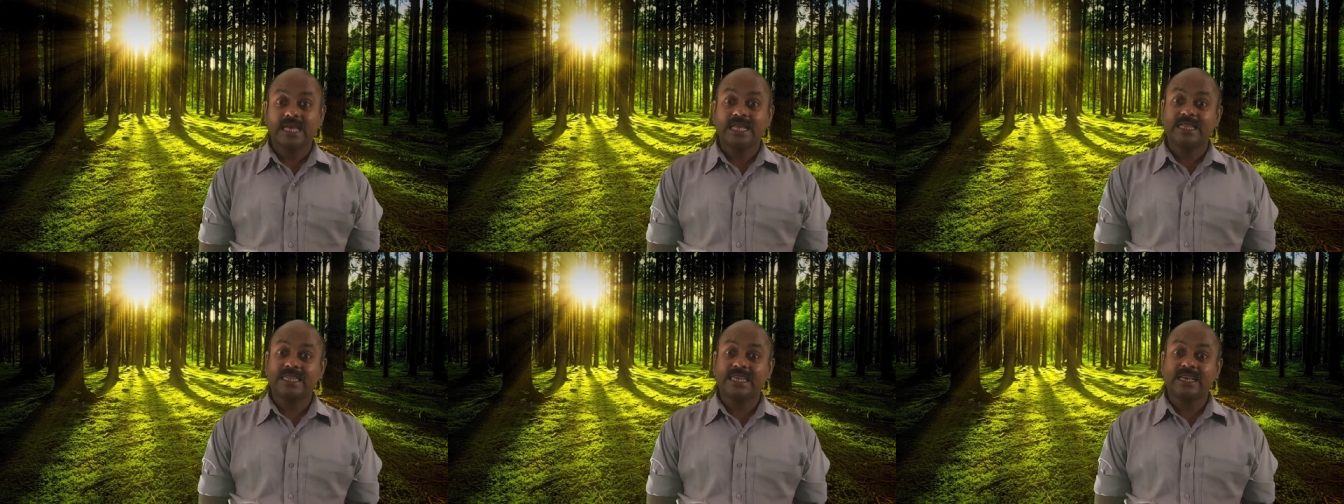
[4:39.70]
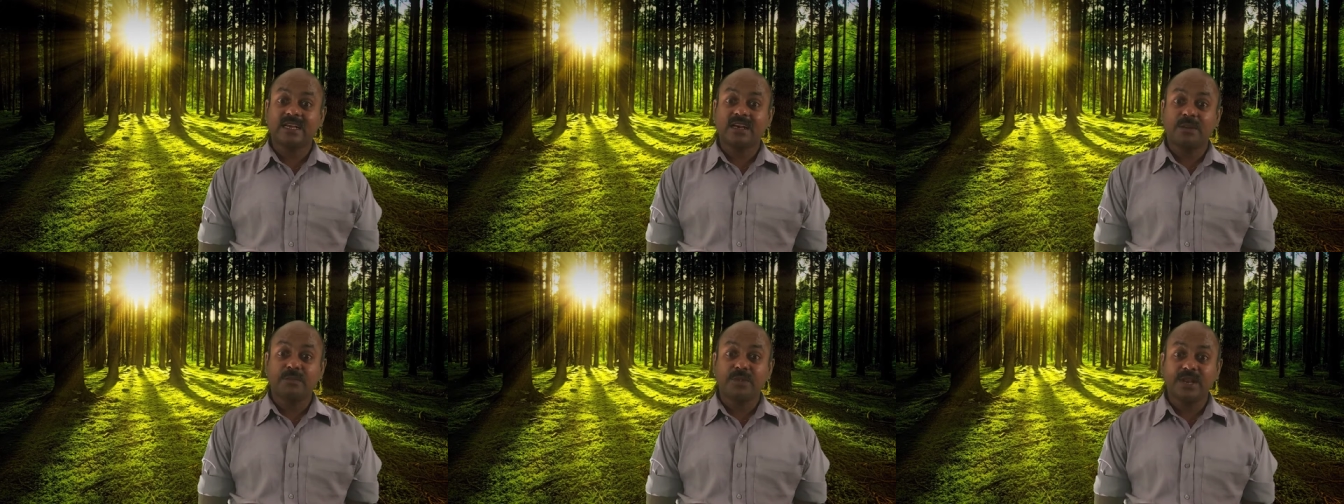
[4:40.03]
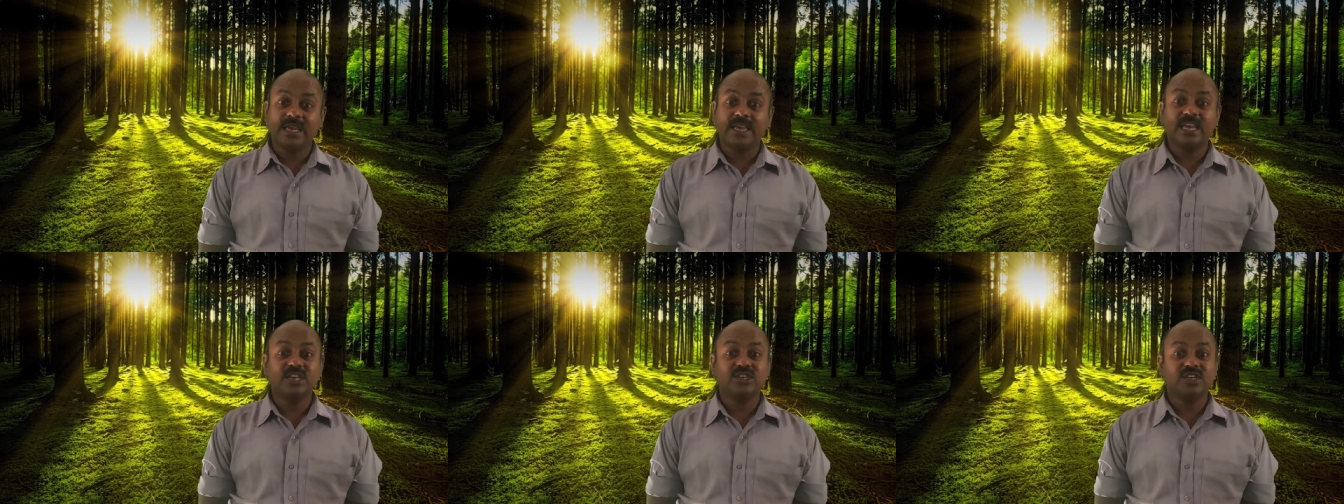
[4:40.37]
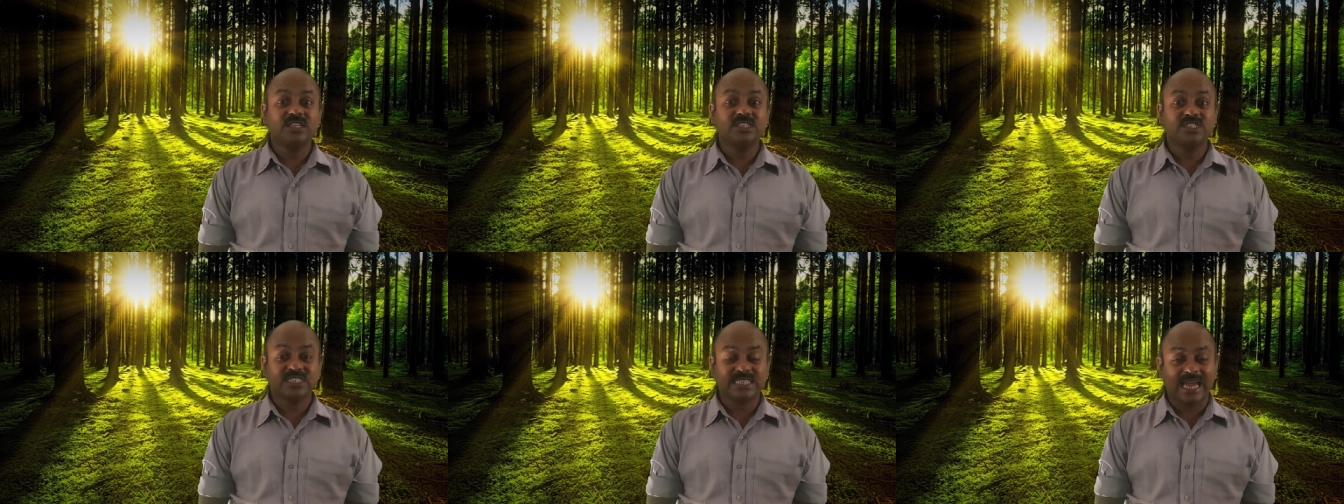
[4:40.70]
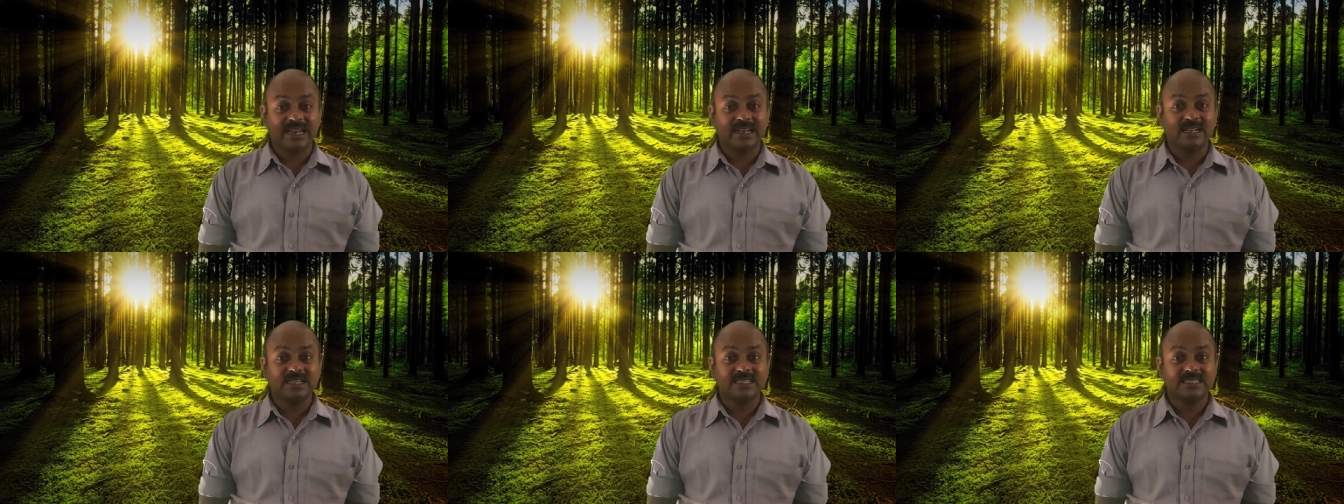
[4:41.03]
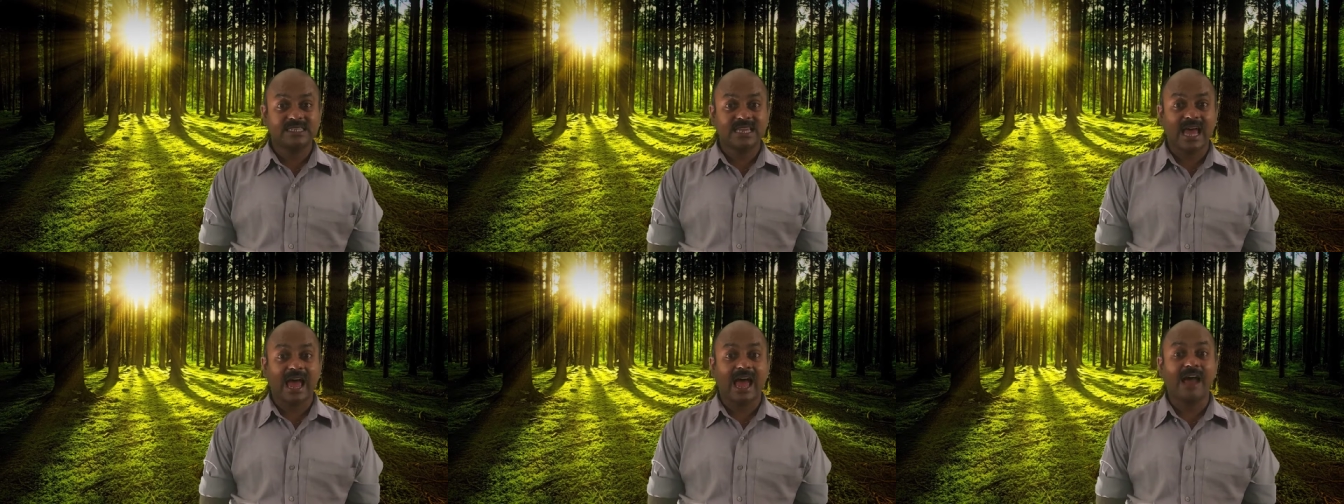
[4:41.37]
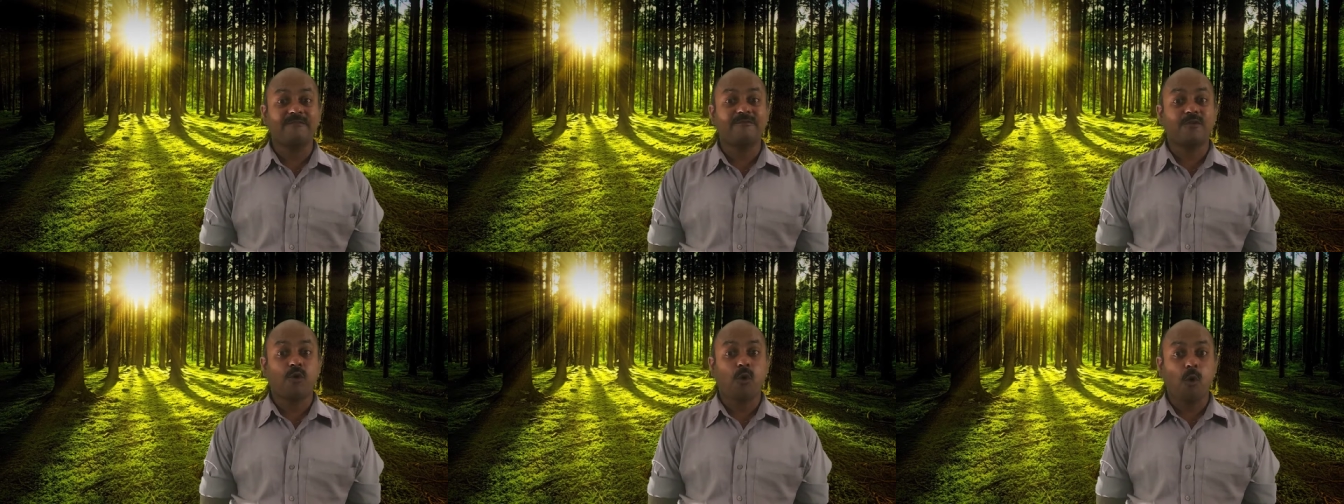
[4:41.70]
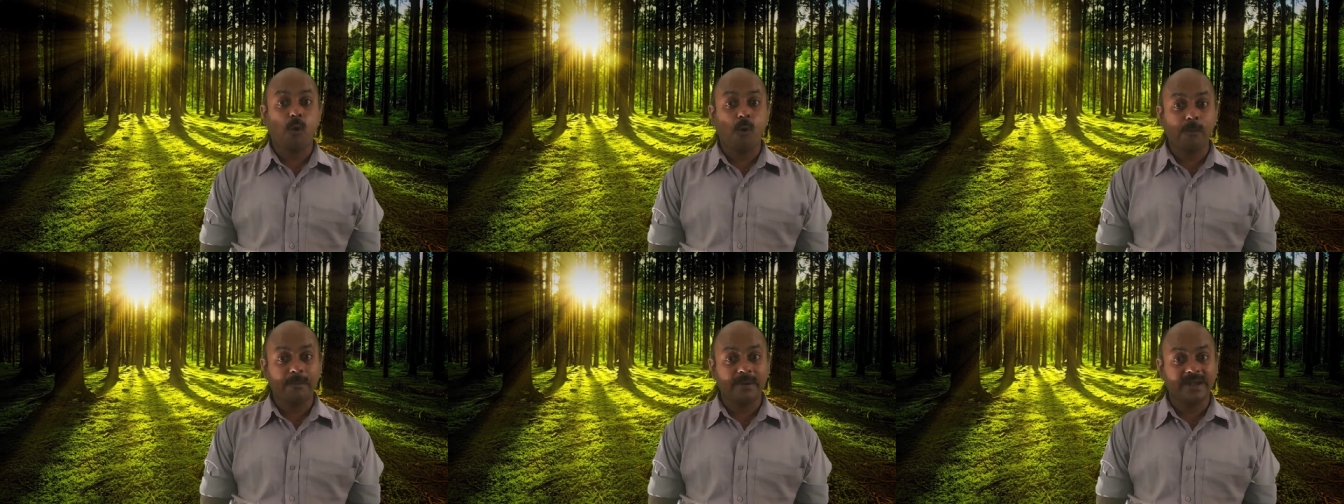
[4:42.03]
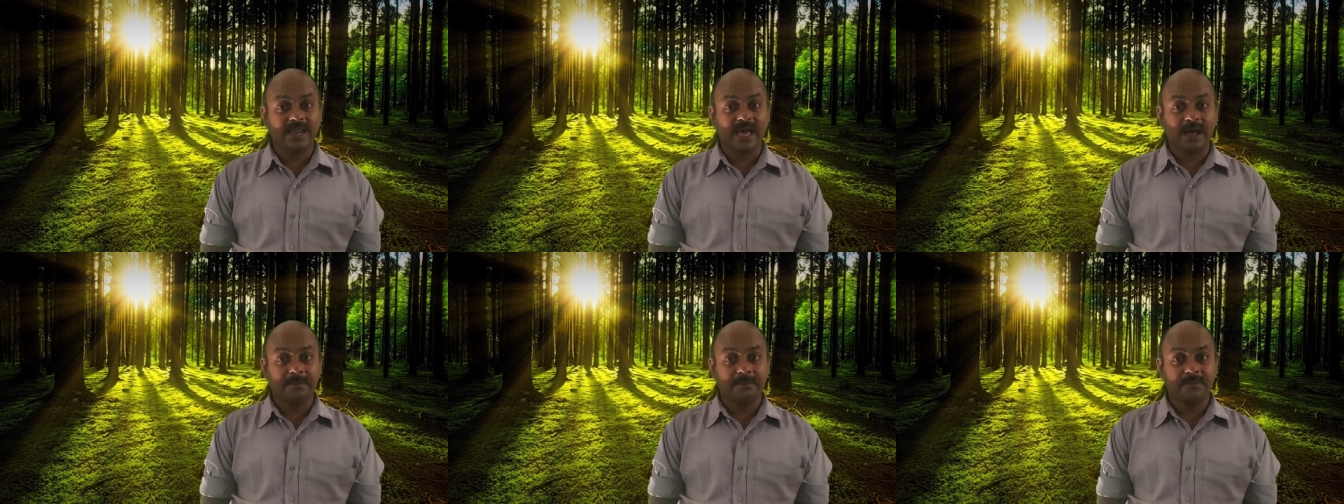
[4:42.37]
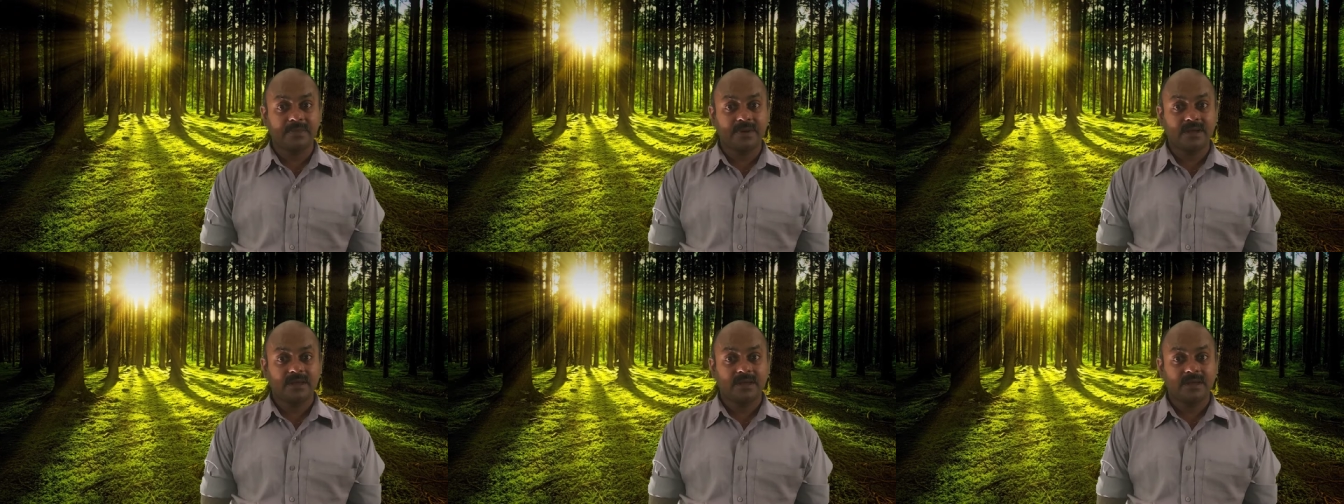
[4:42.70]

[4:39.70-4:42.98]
the communication channels have opened up,